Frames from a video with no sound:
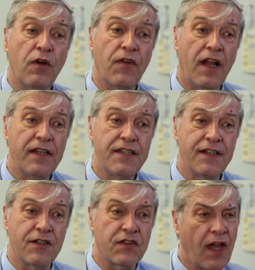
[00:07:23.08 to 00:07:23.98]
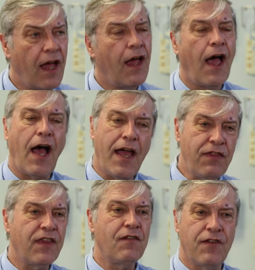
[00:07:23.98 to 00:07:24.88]
more volunteers? I
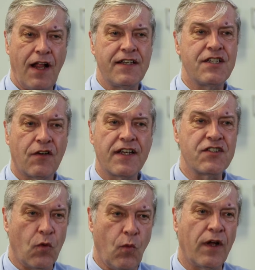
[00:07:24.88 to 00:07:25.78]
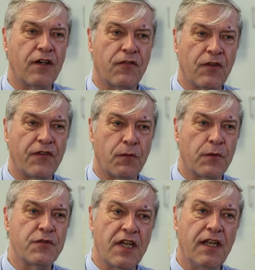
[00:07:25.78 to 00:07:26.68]
think volunteering is a wonderful
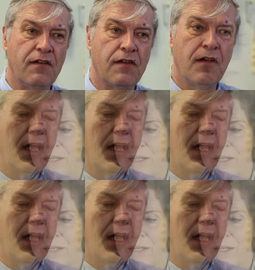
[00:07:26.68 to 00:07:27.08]
routine.